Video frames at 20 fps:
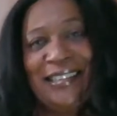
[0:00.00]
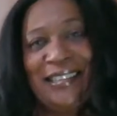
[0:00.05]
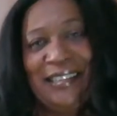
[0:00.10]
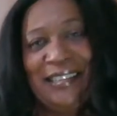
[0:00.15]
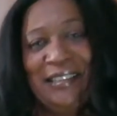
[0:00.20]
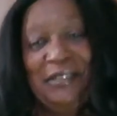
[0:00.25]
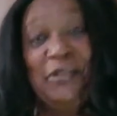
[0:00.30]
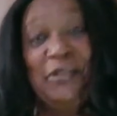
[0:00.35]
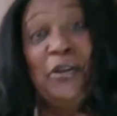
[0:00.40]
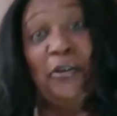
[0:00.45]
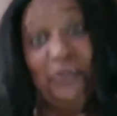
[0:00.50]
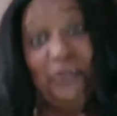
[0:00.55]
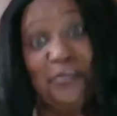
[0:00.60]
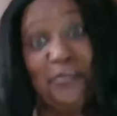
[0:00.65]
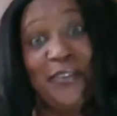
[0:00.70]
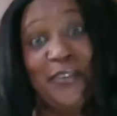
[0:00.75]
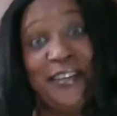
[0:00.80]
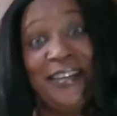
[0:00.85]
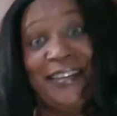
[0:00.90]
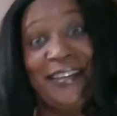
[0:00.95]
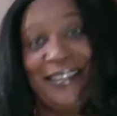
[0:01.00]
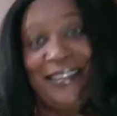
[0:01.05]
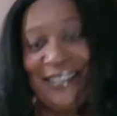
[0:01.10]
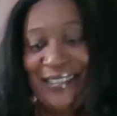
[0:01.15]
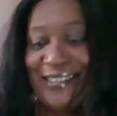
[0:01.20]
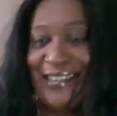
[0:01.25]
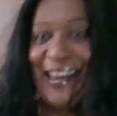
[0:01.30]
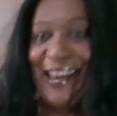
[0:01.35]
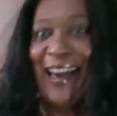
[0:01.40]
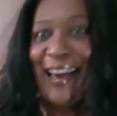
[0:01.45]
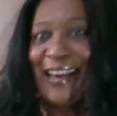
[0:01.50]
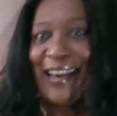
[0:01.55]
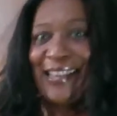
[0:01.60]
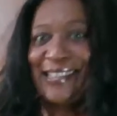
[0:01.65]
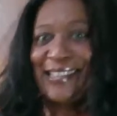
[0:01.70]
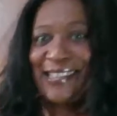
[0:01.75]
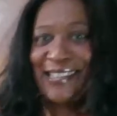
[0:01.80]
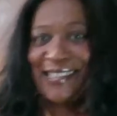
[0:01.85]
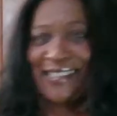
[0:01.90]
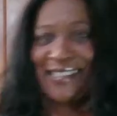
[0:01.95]
enough money.
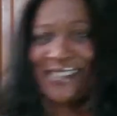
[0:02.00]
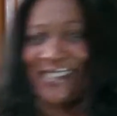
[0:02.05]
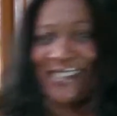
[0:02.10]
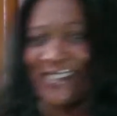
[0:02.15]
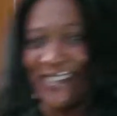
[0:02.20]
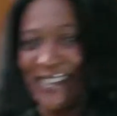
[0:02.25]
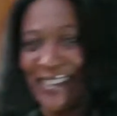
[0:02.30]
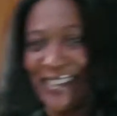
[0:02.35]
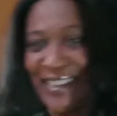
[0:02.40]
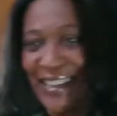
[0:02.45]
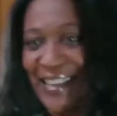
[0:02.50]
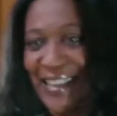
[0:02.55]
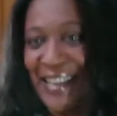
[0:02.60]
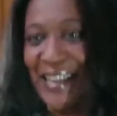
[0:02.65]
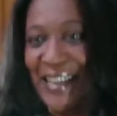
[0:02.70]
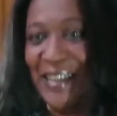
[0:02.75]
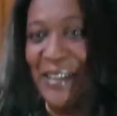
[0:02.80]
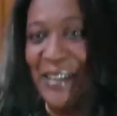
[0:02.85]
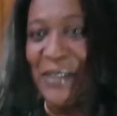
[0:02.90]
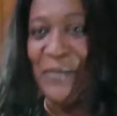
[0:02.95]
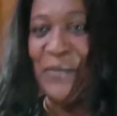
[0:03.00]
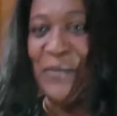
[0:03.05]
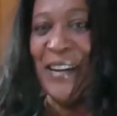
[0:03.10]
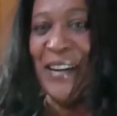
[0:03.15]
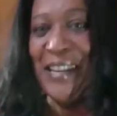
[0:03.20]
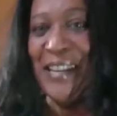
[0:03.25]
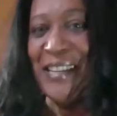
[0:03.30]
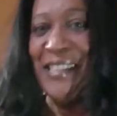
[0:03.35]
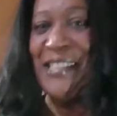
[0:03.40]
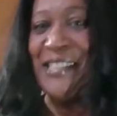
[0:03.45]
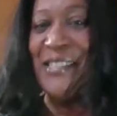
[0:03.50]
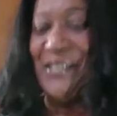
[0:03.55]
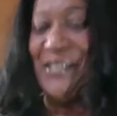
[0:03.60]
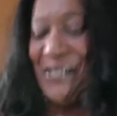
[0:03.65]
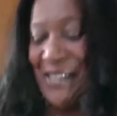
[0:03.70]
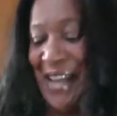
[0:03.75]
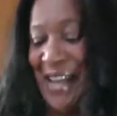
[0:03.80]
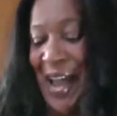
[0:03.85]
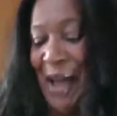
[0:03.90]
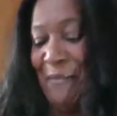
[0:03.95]
Yes. Good morning,
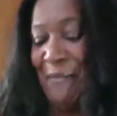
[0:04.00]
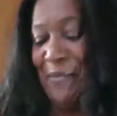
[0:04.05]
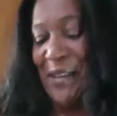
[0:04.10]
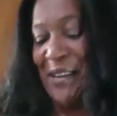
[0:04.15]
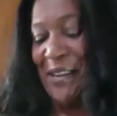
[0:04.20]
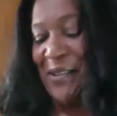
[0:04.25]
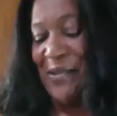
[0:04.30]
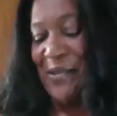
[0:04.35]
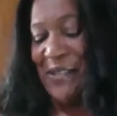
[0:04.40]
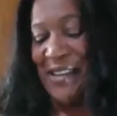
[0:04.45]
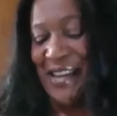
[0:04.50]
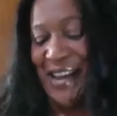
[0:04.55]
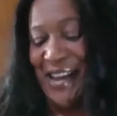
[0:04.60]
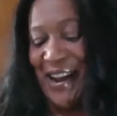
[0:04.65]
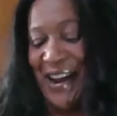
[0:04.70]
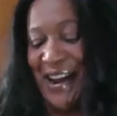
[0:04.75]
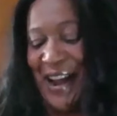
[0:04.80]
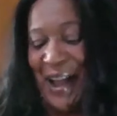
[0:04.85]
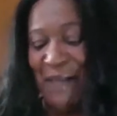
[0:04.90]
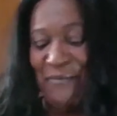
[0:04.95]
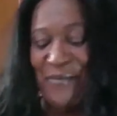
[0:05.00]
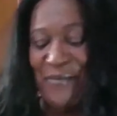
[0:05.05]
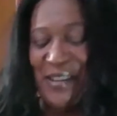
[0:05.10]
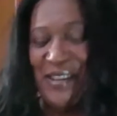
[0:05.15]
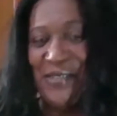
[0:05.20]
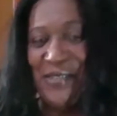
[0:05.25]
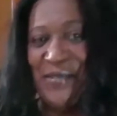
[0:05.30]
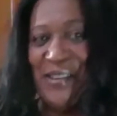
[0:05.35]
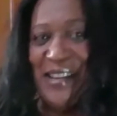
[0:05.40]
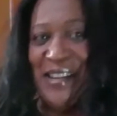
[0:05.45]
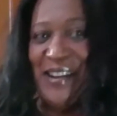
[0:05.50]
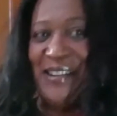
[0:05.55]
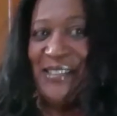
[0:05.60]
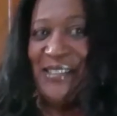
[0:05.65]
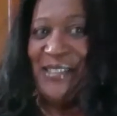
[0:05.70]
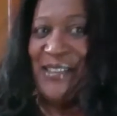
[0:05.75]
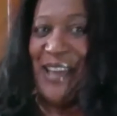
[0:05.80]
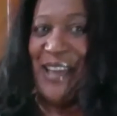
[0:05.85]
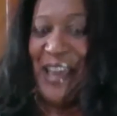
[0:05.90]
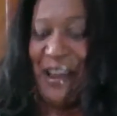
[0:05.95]
June. Happy New Year. Happy New Year
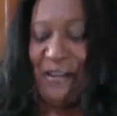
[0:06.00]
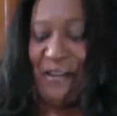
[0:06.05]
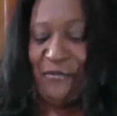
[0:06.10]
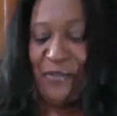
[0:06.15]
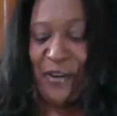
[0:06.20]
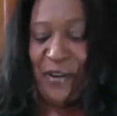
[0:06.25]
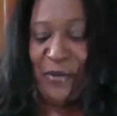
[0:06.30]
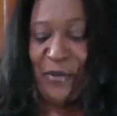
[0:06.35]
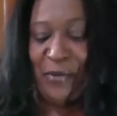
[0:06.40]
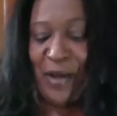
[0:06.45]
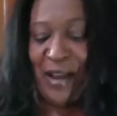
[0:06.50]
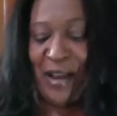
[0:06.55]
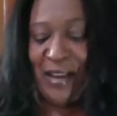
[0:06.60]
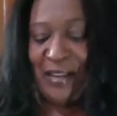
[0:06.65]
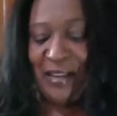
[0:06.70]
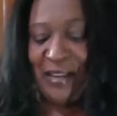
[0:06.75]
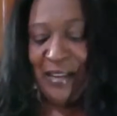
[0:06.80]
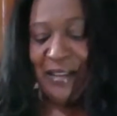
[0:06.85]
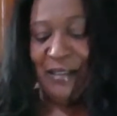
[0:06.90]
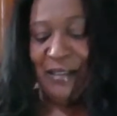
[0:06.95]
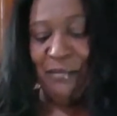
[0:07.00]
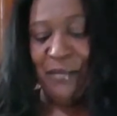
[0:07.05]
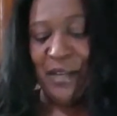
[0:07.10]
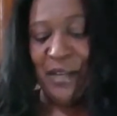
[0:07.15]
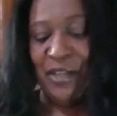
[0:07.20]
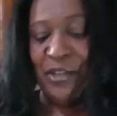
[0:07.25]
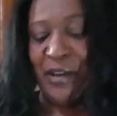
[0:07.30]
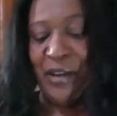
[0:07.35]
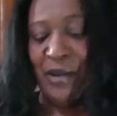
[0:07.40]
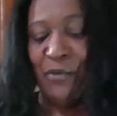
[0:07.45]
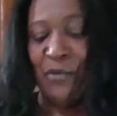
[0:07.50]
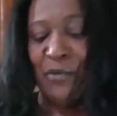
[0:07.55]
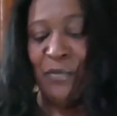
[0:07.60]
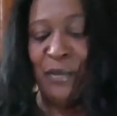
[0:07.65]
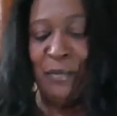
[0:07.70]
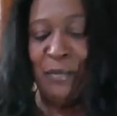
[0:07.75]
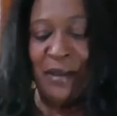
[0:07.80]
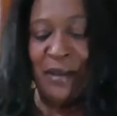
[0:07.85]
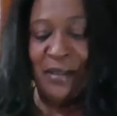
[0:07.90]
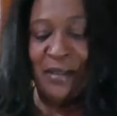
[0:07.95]
to everyone. I try to open
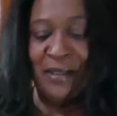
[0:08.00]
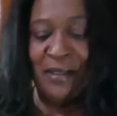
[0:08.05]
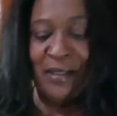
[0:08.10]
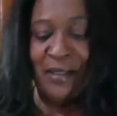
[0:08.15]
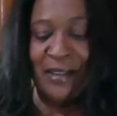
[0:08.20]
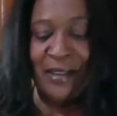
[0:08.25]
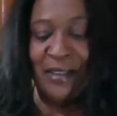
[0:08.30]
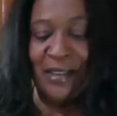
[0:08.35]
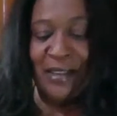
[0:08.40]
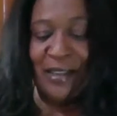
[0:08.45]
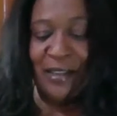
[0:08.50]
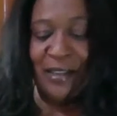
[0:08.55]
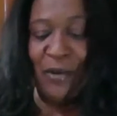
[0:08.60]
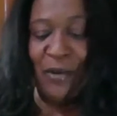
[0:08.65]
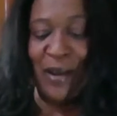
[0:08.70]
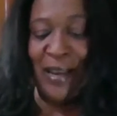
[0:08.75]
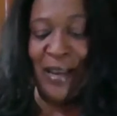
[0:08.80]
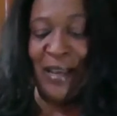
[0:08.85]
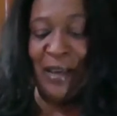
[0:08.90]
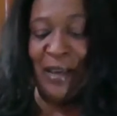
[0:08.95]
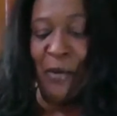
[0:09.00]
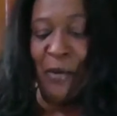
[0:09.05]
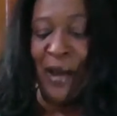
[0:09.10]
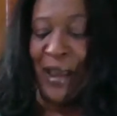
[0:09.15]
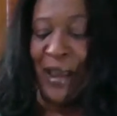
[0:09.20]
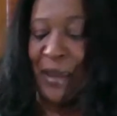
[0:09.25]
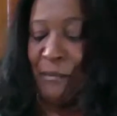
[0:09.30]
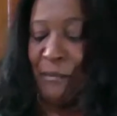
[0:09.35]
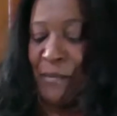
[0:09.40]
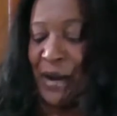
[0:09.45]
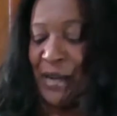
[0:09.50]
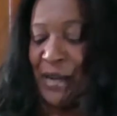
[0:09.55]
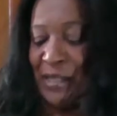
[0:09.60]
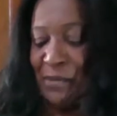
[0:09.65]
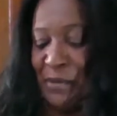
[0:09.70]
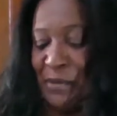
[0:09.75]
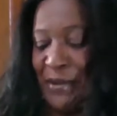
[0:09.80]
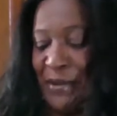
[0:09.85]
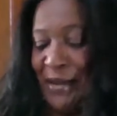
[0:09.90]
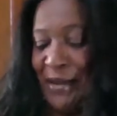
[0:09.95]
the box and it going like it want to embarrass
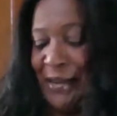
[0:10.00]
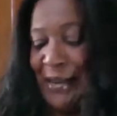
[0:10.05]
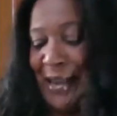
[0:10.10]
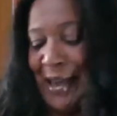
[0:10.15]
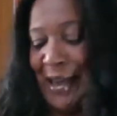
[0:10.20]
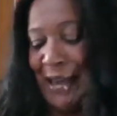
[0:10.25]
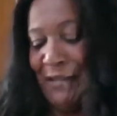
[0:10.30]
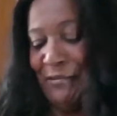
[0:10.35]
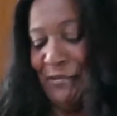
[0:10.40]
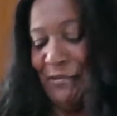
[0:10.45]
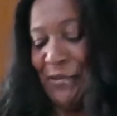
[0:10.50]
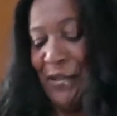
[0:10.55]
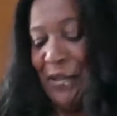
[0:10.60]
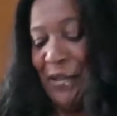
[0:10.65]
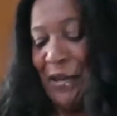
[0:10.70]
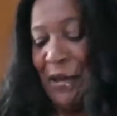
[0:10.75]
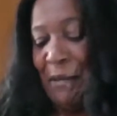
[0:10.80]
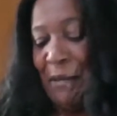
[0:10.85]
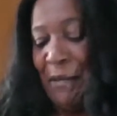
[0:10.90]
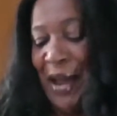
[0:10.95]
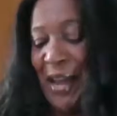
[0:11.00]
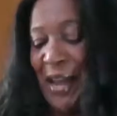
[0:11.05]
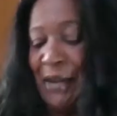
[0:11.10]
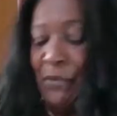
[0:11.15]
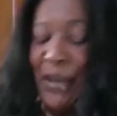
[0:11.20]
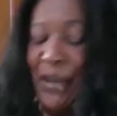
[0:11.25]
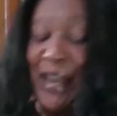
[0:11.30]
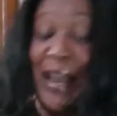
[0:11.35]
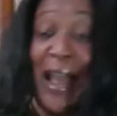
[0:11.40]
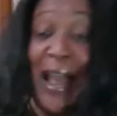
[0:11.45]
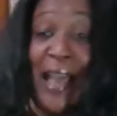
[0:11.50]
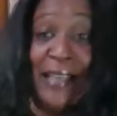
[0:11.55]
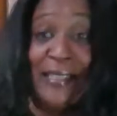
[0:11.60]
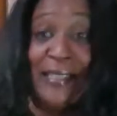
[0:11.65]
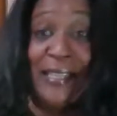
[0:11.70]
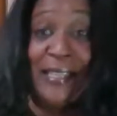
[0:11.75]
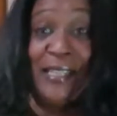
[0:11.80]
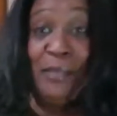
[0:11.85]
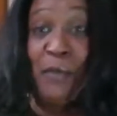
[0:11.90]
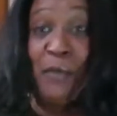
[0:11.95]
me on the live. But anyway, guys,
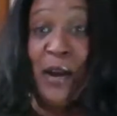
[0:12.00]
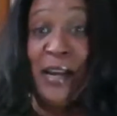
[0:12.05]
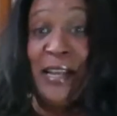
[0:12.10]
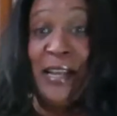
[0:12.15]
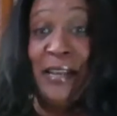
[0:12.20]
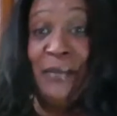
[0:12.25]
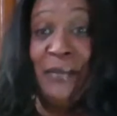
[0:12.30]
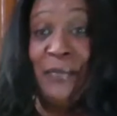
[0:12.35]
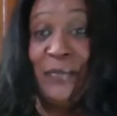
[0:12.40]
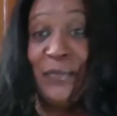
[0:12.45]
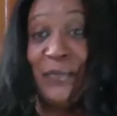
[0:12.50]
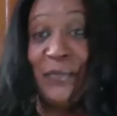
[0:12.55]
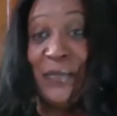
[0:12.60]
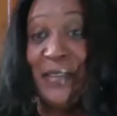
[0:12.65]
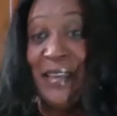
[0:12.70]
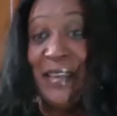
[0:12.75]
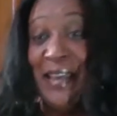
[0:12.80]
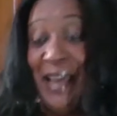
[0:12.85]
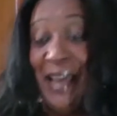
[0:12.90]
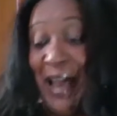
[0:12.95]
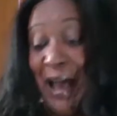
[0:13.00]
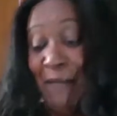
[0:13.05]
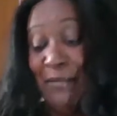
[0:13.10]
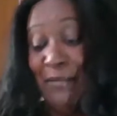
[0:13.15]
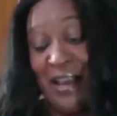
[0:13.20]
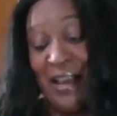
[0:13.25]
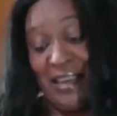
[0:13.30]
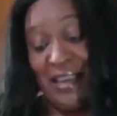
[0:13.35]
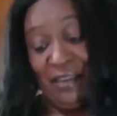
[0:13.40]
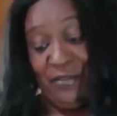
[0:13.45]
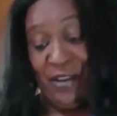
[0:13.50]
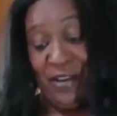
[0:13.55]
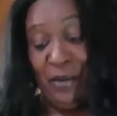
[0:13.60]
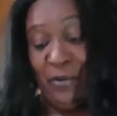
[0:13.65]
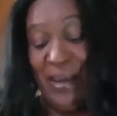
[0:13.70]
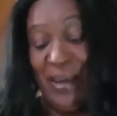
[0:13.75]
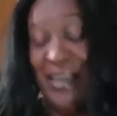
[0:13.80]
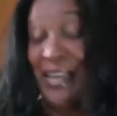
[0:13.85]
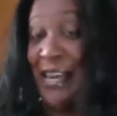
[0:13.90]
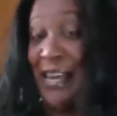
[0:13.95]
this morning I'm not giving
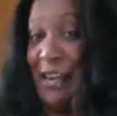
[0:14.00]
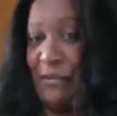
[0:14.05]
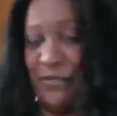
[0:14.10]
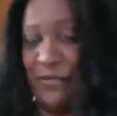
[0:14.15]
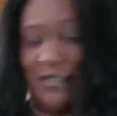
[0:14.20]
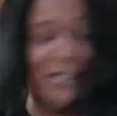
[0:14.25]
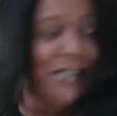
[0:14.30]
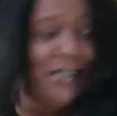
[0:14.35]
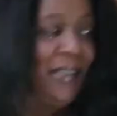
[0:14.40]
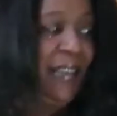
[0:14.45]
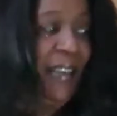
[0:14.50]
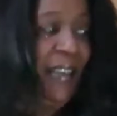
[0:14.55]
away gifts